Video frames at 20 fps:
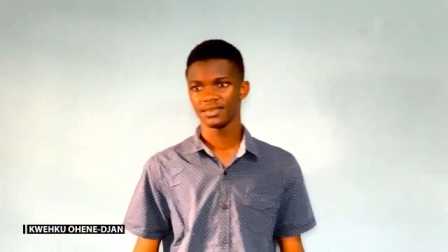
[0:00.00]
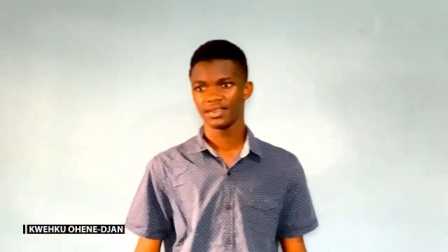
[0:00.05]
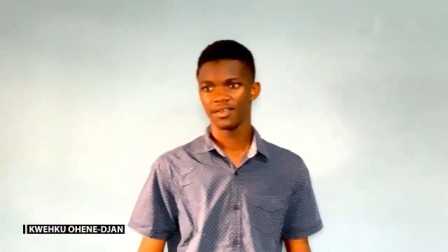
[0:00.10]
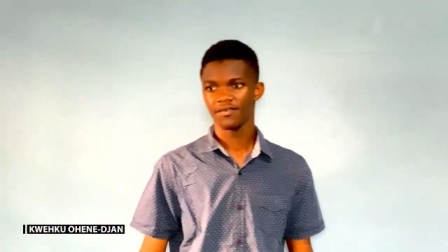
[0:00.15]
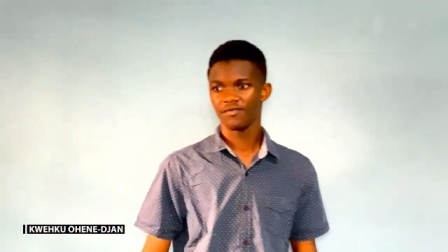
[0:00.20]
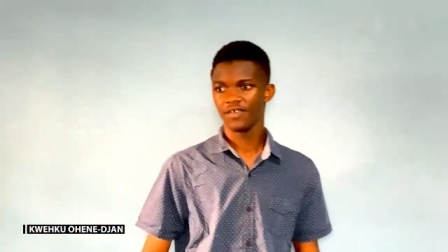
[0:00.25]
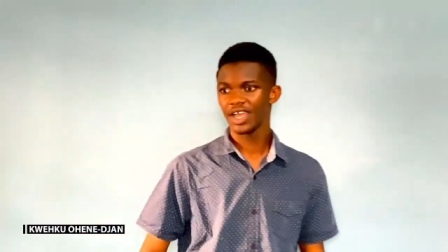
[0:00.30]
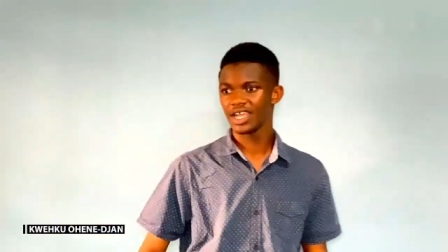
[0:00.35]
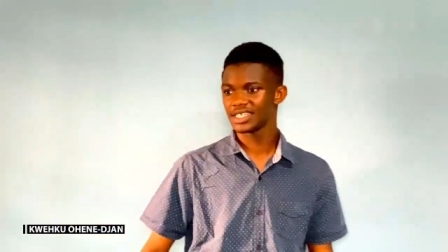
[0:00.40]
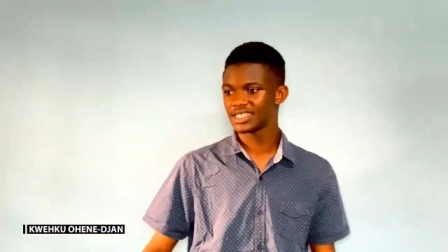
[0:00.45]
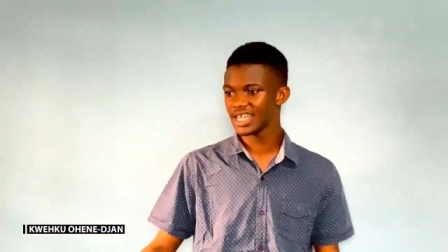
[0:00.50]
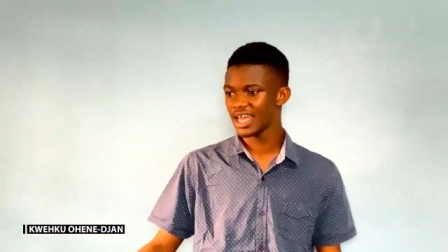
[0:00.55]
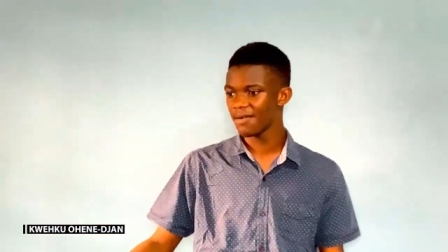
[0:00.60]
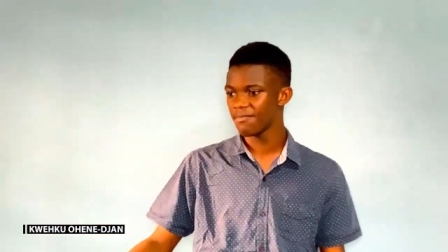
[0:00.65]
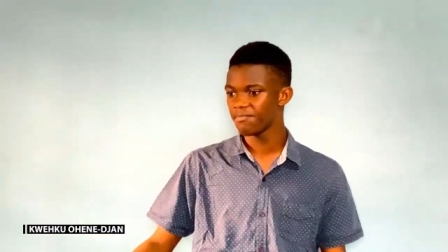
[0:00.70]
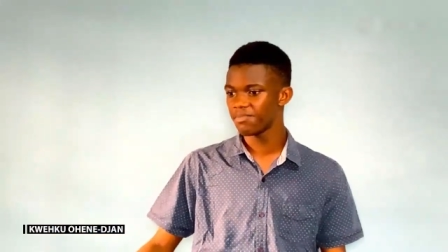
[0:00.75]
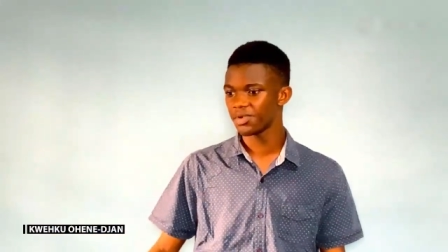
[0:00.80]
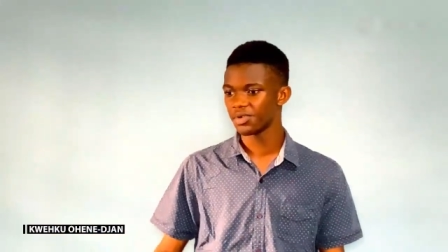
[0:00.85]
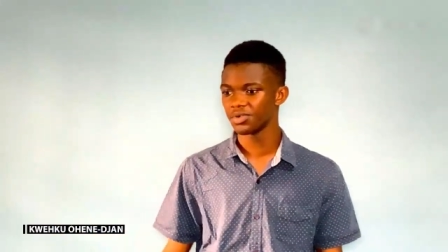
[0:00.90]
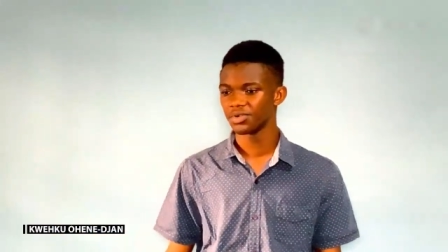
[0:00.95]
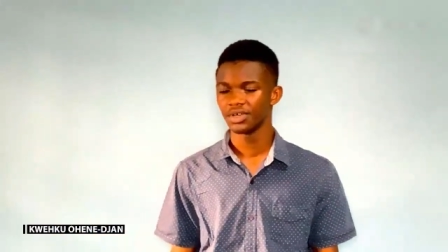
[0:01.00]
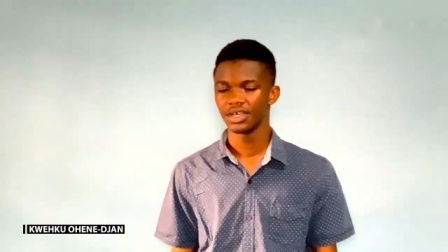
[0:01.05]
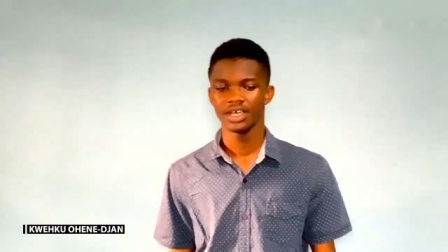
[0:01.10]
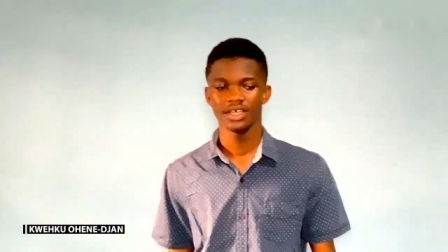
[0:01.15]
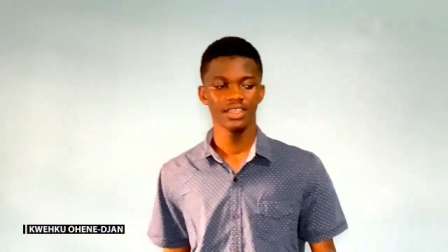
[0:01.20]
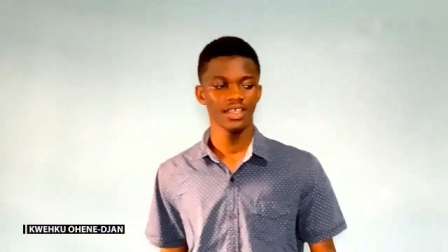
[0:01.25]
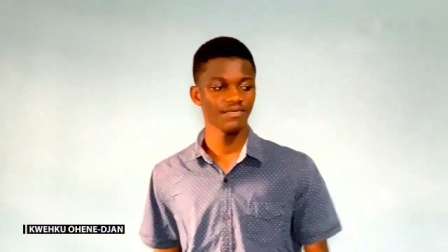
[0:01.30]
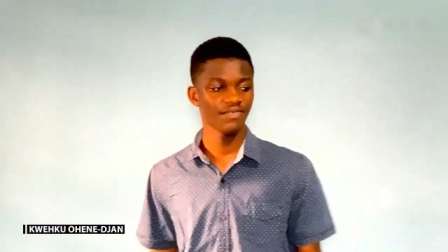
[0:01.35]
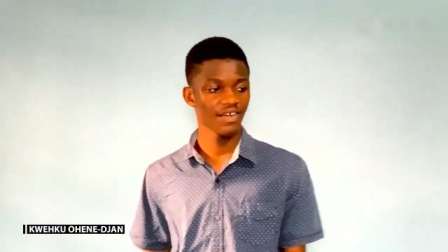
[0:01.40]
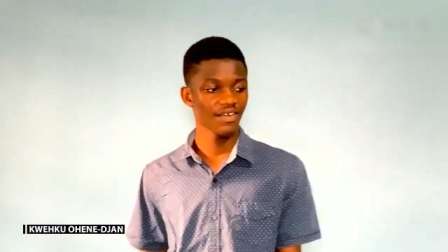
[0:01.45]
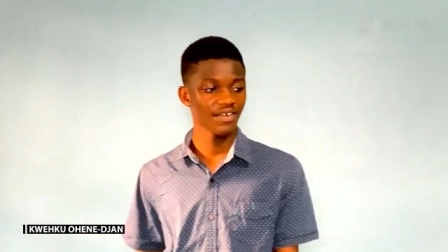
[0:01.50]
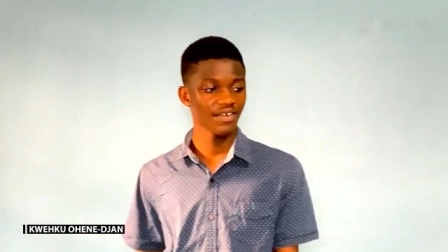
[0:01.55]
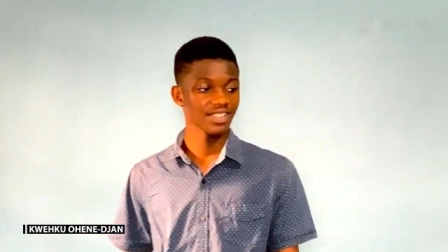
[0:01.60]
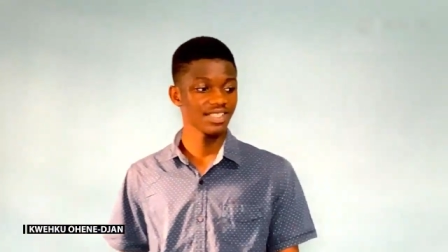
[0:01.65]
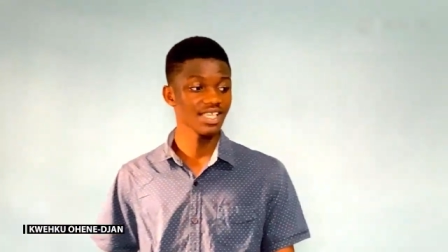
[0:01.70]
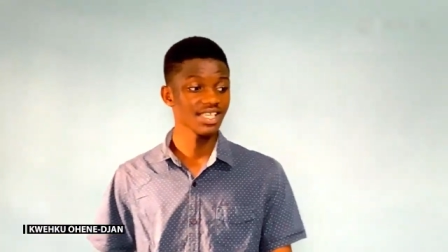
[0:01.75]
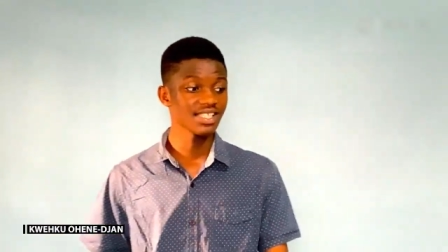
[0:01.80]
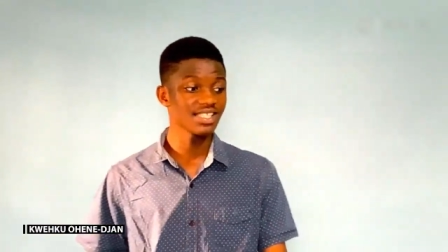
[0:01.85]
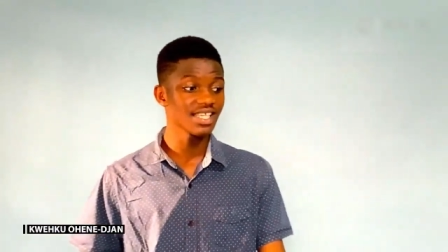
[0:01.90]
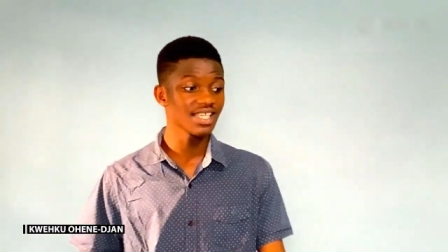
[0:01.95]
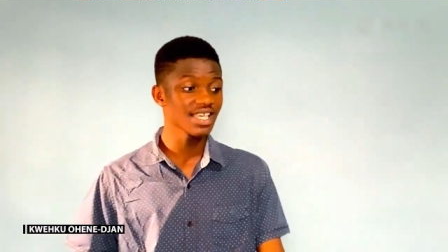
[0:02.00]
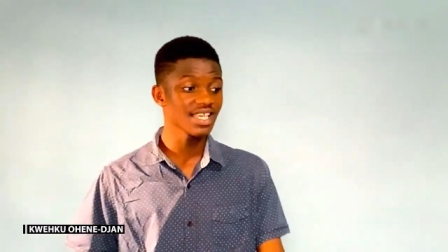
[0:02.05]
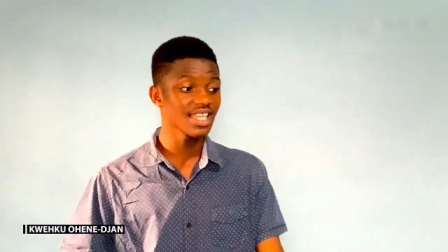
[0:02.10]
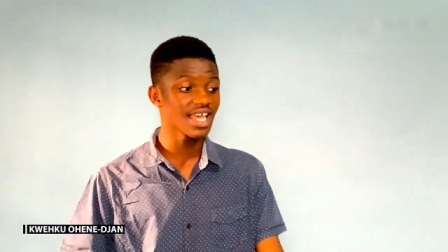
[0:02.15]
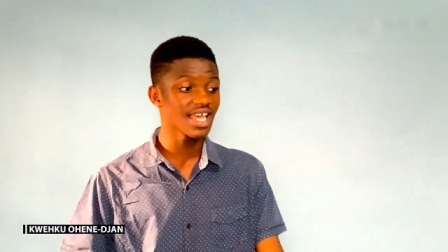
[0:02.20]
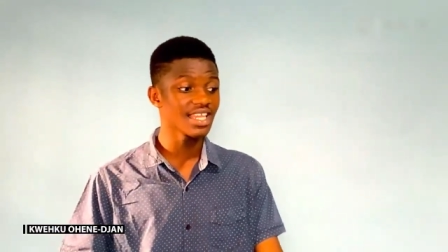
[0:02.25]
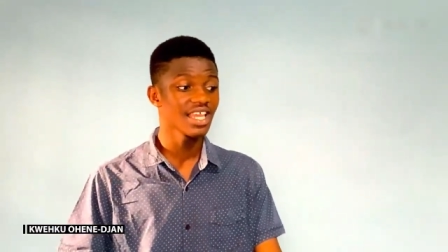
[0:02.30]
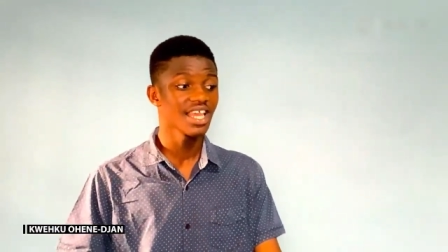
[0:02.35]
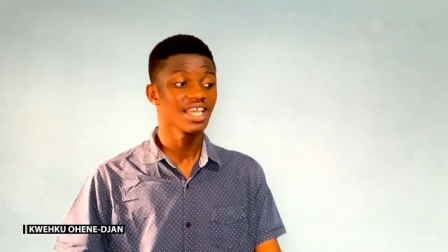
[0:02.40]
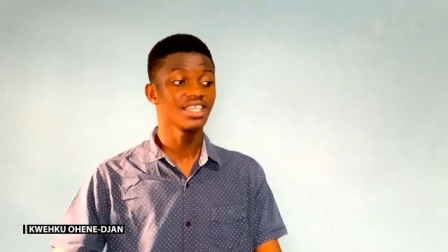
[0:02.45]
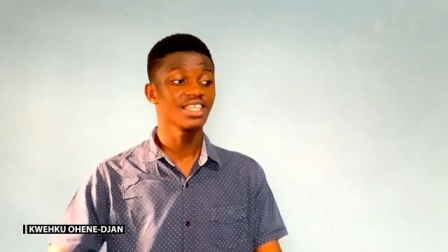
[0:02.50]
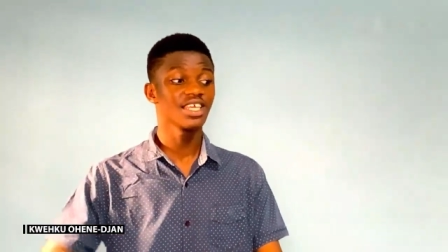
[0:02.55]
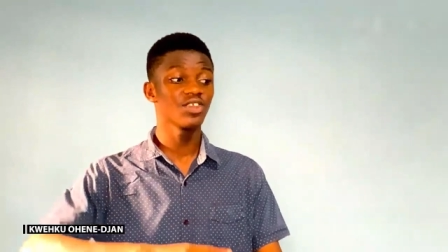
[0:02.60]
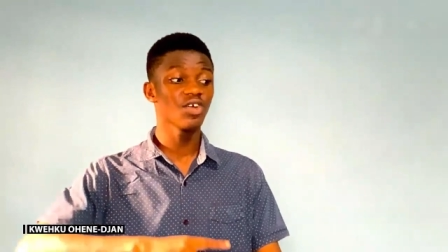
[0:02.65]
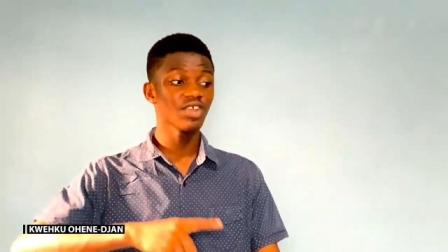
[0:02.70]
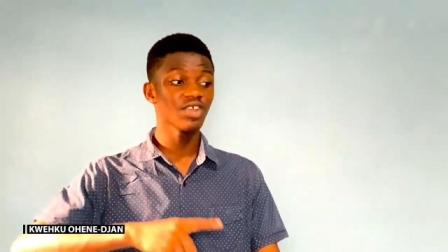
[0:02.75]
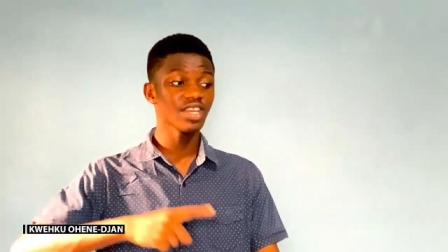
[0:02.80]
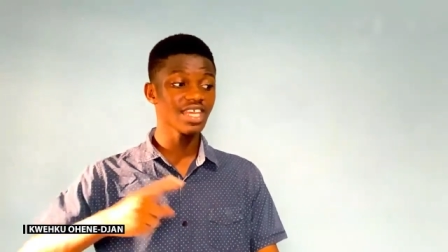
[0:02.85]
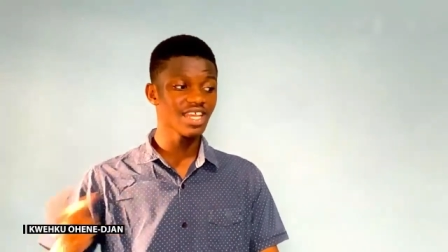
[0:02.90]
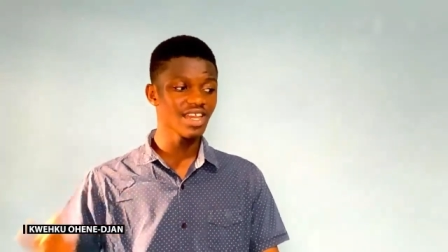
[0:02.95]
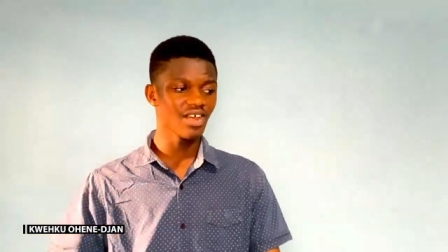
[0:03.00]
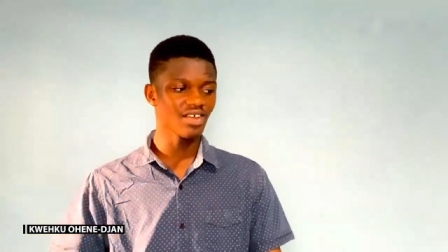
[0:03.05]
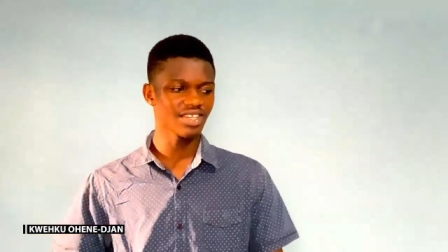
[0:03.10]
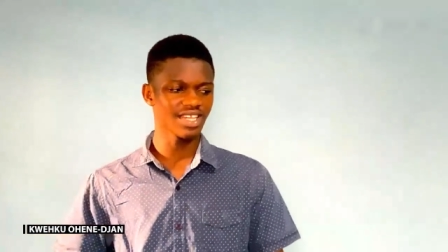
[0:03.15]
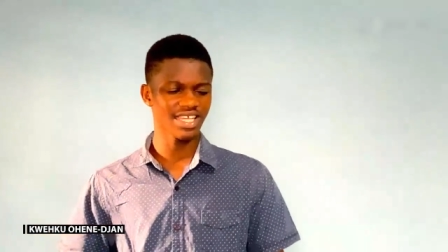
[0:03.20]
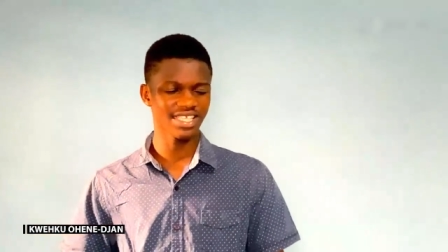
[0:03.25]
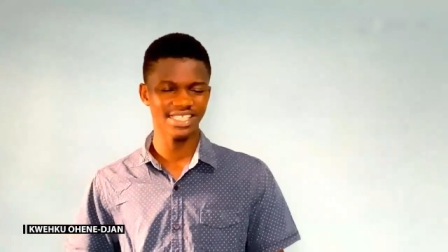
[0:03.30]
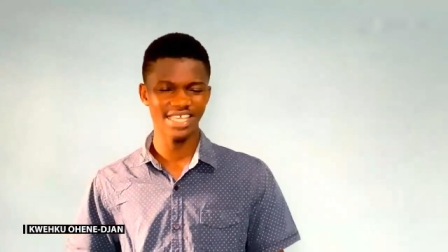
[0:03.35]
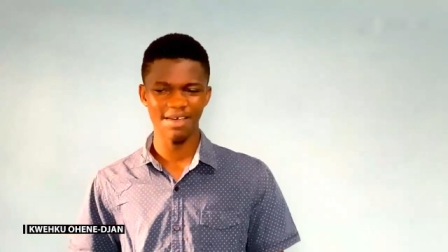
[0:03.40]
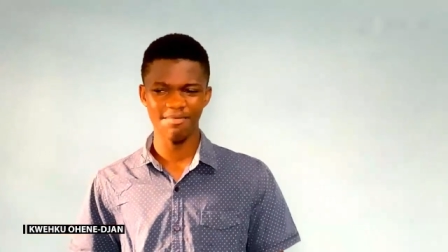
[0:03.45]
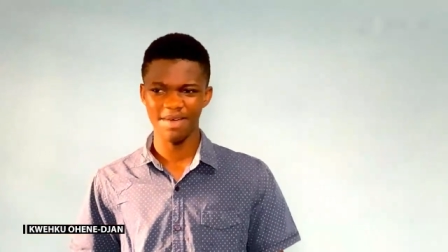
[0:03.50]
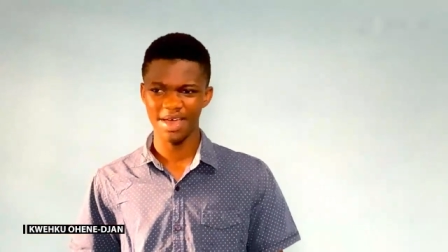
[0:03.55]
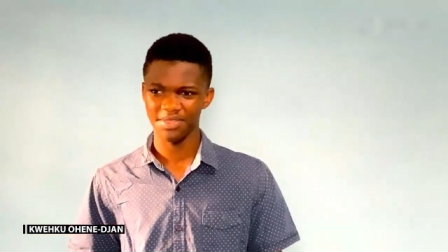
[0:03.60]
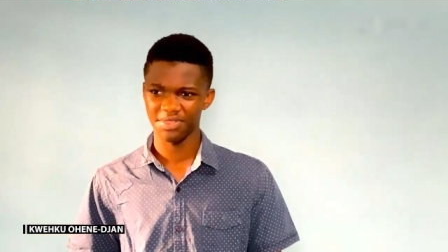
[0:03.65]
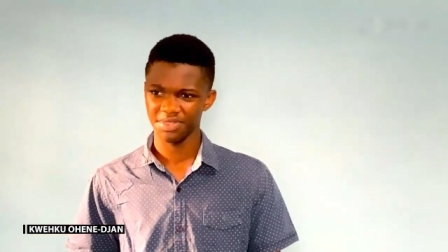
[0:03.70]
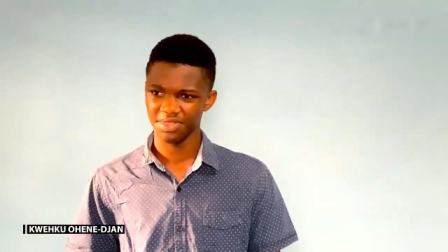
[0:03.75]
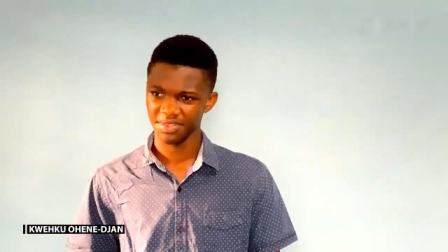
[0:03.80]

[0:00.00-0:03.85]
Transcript: For example, the Pharisees say that they don't heal on the Sabbath.